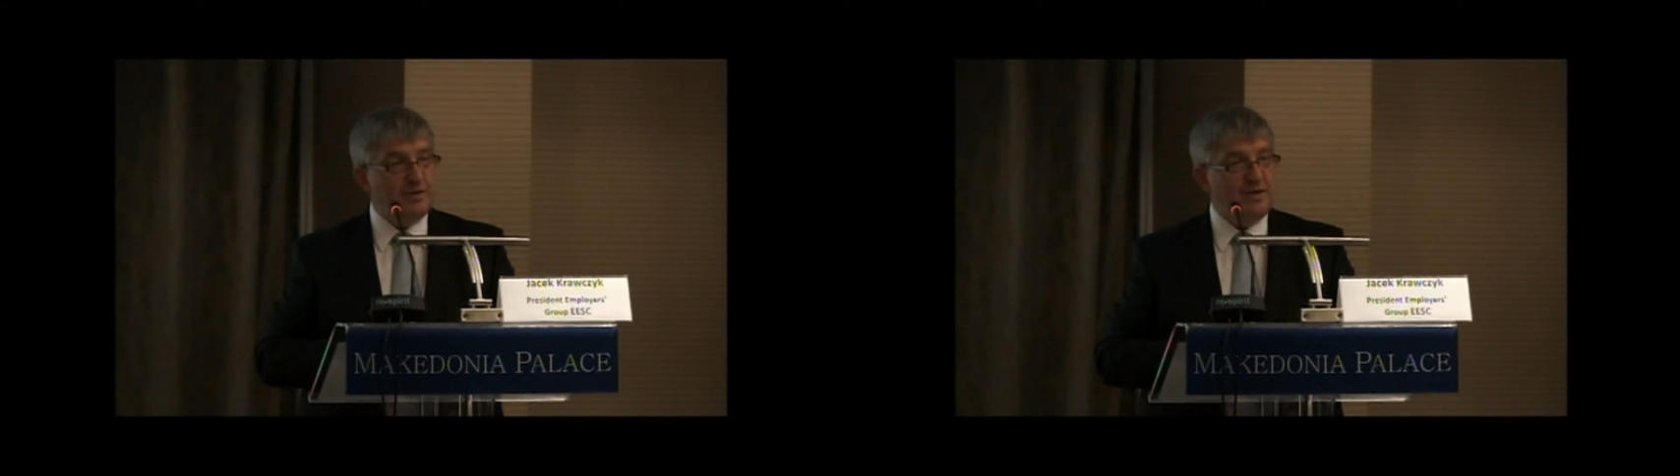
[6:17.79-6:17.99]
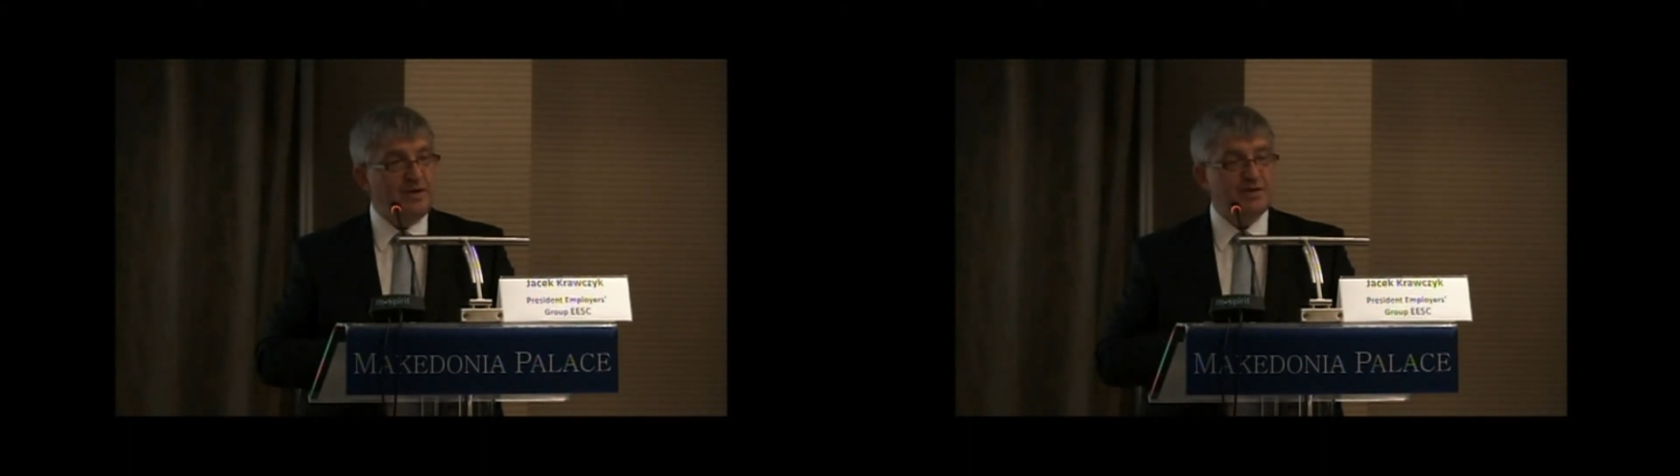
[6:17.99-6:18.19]

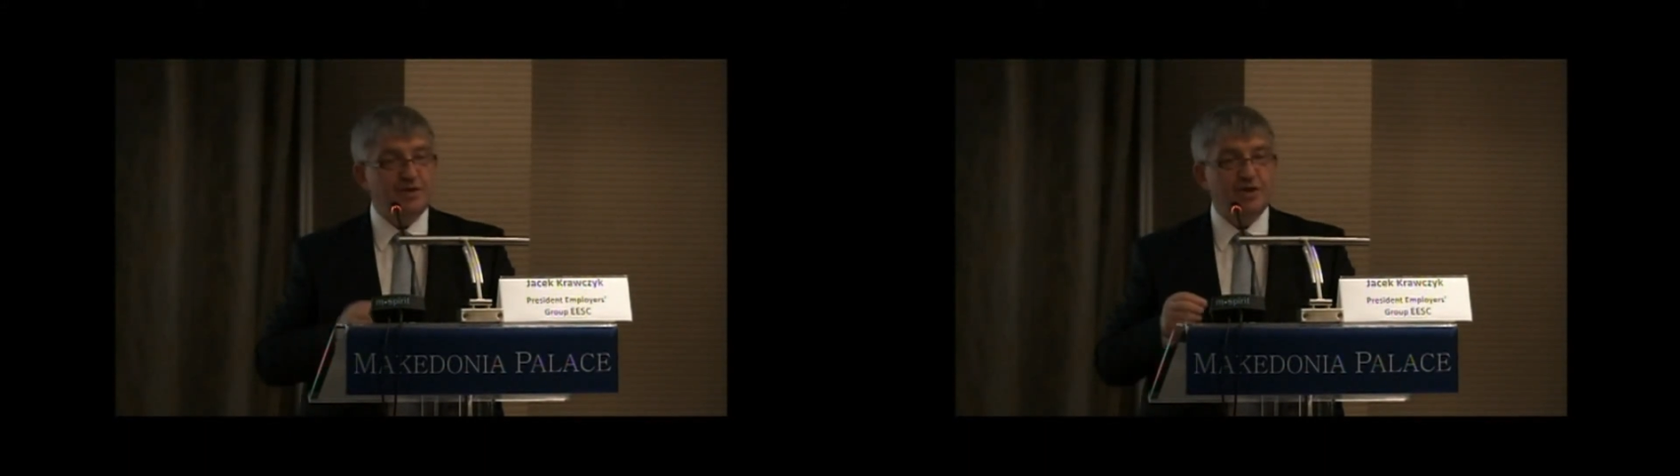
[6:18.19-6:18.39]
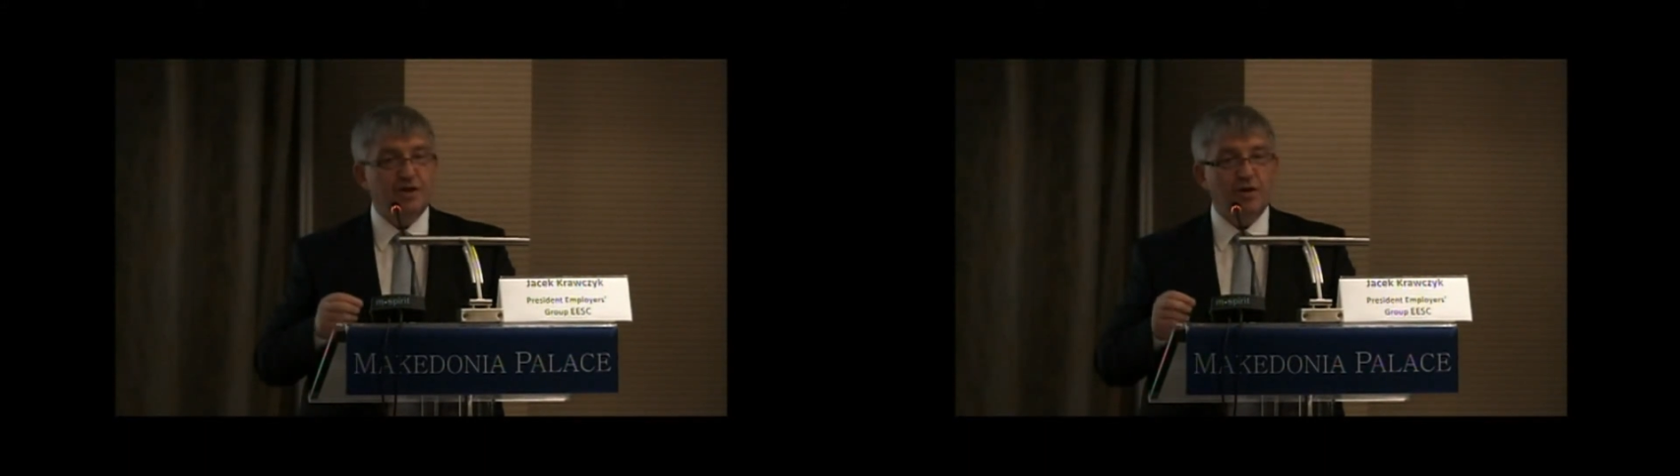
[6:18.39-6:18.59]
when he's a
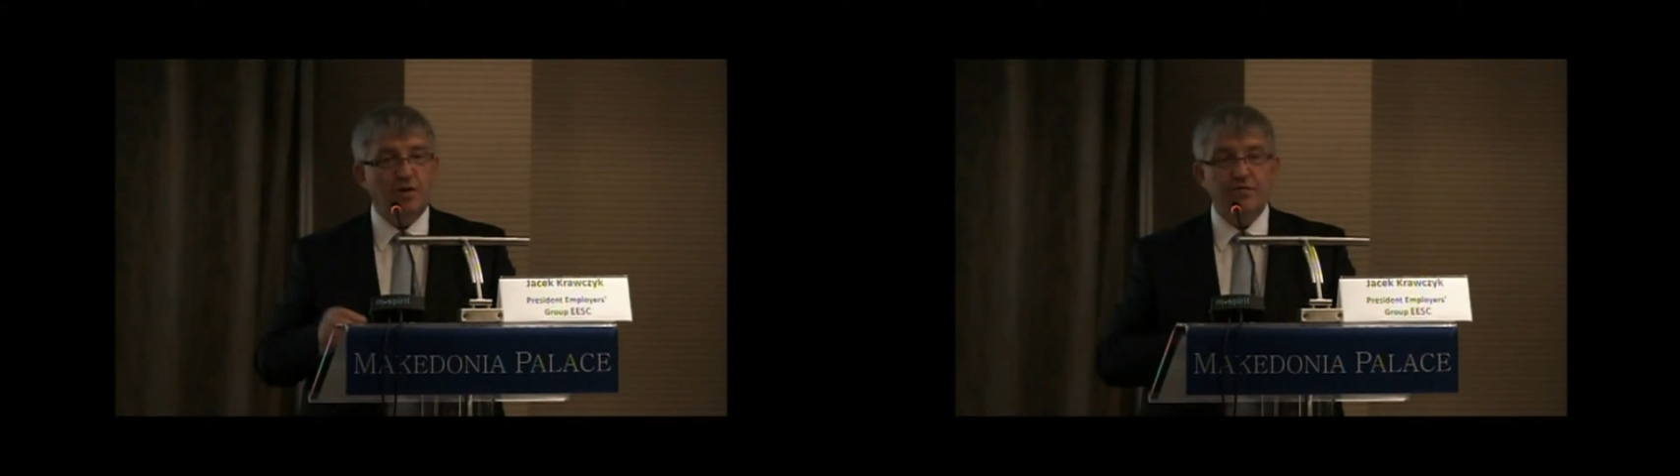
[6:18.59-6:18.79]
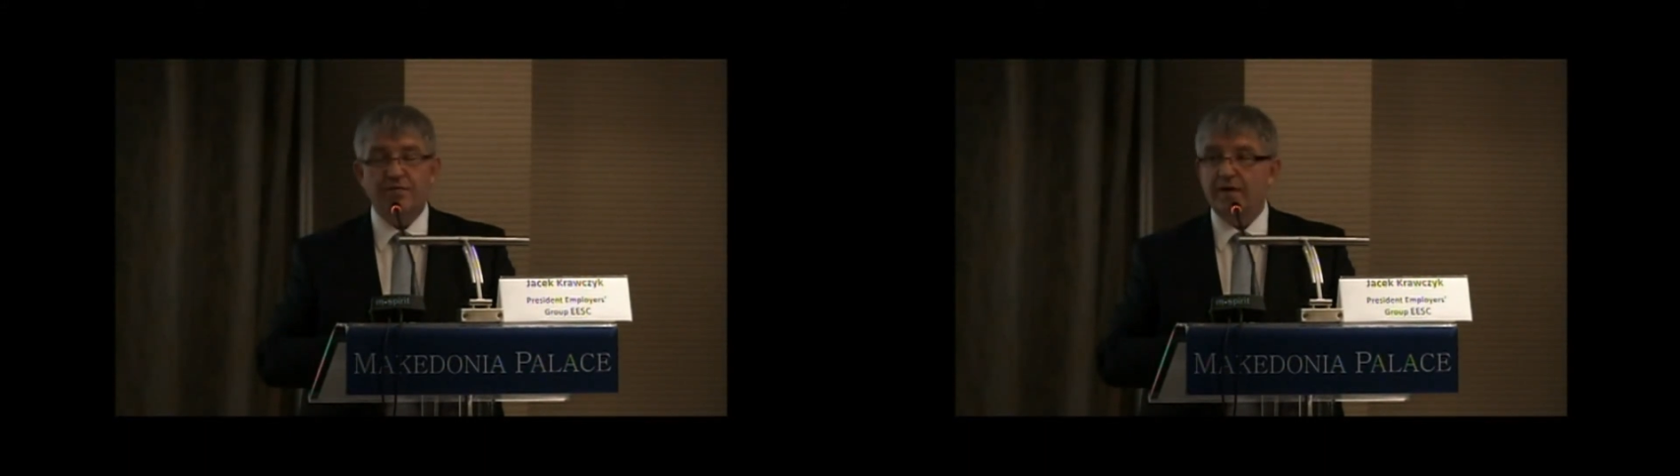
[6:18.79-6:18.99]
chair of